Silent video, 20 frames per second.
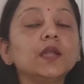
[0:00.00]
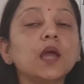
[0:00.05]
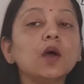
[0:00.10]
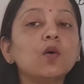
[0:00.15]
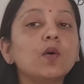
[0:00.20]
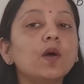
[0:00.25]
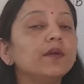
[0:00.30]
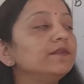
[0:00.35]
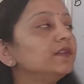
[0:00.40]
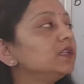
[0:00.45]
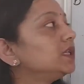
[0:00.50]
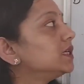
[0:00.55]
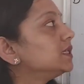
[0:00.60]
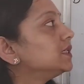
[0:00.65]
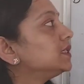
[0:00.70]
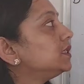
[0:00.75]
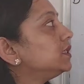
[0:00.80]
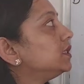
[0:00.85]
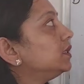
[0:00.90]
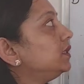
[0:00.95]
now I will
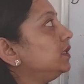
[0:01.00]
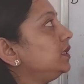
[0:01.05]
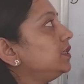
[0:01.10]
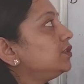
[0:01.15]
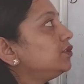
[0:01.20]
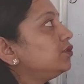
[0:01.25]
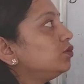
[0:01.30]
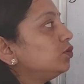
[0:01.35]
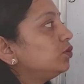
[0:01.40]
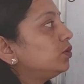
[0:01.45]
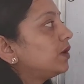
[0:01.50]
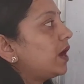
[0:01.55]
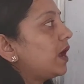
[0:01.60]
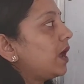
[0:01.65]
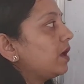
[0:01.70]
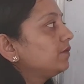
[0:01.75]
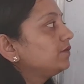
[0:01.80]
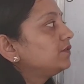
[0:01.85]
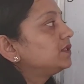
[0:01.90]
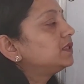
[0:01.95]
consider these two
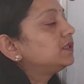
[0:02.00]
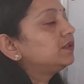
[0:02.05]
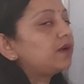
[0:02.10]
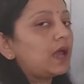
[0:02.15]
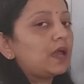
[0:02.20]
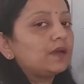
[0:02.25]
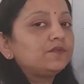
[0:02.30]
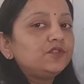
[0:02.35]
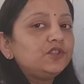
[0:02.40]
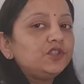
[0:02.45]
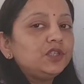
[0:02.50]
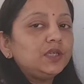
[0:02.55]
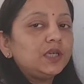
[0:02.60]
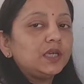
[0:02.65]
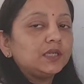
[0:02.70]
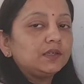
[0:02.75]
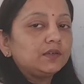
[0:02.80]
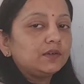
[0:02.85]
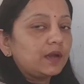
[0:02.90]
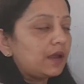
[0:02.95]
graphs, graph G
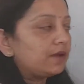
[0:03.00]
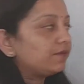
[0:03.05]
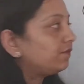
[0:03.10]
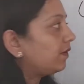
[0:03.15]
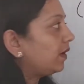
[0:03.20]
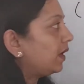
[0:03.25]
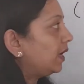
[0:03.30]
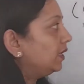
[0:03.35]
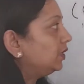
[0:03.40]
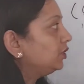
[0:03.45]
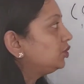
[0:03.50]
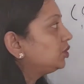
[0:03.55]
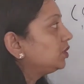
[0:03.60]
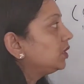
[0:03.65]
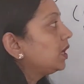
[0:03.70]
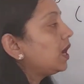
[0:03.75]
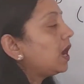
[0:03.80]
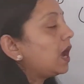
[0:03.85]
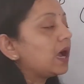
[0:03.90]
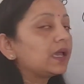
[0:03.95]
and graph H.
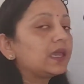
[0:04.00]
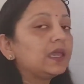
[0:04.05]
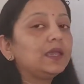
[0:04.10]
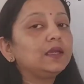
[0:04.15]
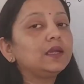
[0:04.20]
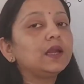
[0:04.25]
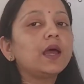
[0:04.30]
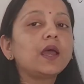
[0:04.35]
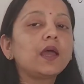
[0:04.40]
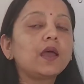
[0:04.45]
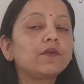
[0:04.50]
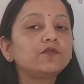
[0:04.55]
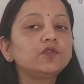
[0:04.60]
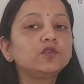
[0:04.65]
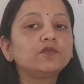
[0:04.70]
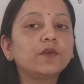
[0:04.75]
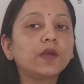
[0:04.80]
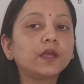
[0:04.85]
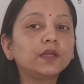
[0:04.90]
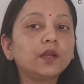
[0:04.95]
Again, I have
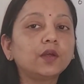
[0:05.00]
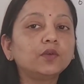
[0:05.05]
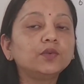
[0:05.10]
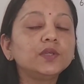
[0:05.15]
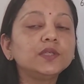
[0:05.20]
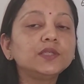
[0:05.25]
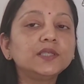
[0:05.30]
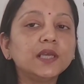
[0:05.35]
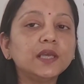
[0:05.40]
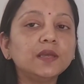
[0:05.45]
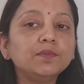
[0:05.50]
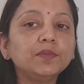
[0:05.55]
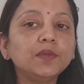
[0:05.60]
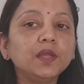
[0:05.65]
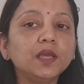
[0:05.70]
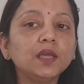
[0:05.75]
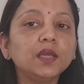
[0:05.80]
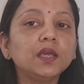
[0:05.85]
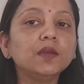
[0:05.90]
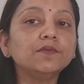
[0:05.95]
to find out the same
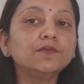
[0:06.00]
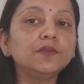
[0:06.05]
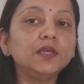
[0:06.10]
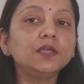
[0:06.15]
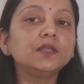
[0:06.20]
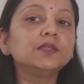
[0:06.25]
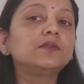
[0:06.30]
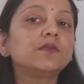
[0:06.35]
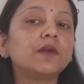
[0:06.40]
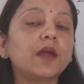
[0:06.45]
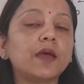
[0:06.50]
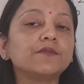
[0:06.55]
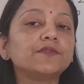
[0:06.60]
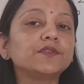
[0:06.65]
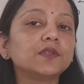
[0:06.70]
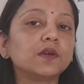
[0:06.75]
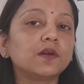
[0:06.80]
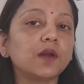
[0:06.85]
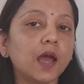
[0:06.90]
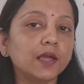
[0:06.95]
thing if these
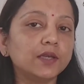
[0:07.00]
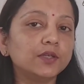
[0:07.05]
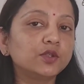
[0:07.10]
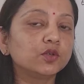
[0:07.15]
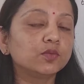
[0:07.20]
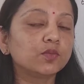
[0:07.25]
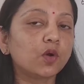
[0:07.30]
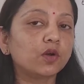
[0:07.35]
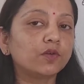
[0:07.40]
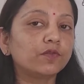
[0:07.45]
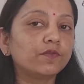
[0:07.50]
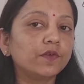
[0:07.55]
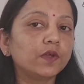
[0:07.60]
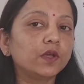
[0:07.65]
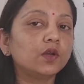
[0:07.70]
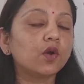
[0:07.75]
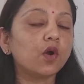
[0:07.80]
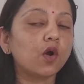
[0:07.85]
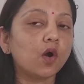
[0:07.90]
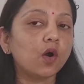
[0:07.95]
graphs are
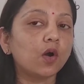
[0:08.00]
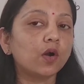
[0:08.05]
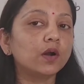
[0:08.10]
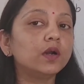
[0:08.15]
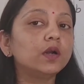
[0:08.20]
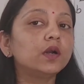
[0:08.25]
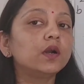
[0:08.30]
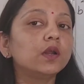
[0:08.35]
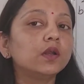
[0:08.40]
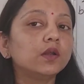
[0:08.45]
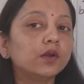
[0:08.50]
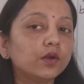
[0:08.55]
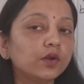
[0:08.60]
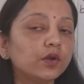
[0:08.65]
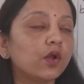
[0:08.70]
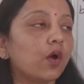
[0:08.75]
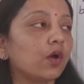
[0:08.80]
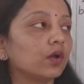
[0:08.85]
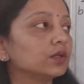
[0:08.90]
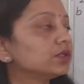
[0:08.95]
isomorphic or
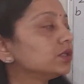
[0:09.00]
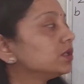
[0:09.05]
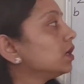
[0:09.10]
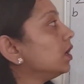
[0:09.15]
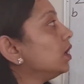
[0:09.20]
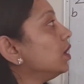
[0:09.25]
not.